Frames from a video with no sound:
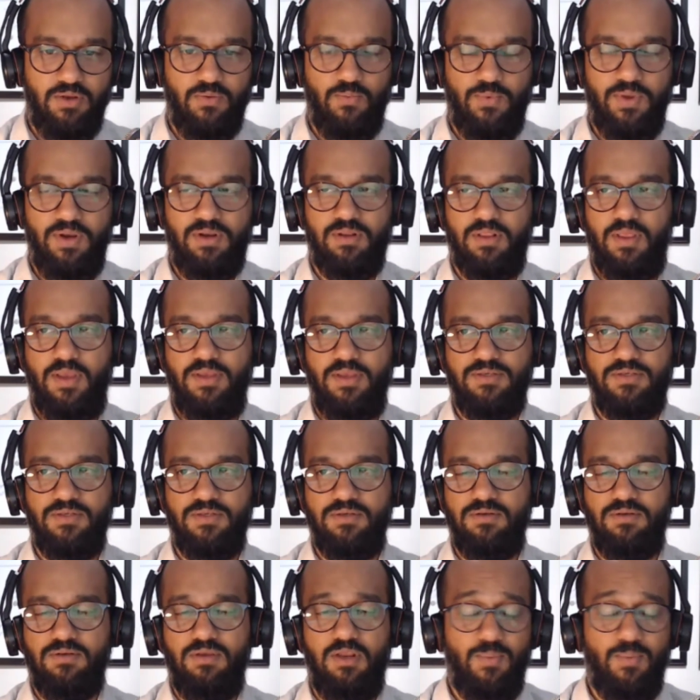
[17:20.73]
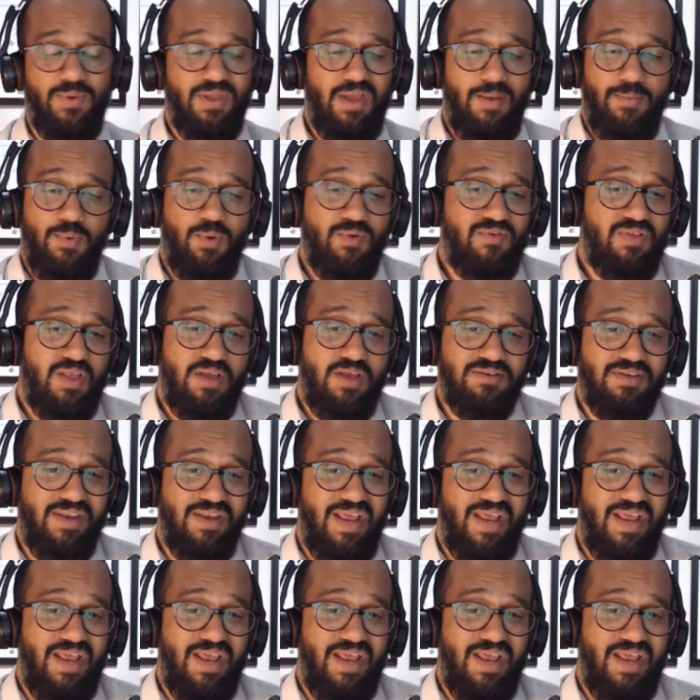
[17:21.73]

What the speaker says: We had clients in, we had clients in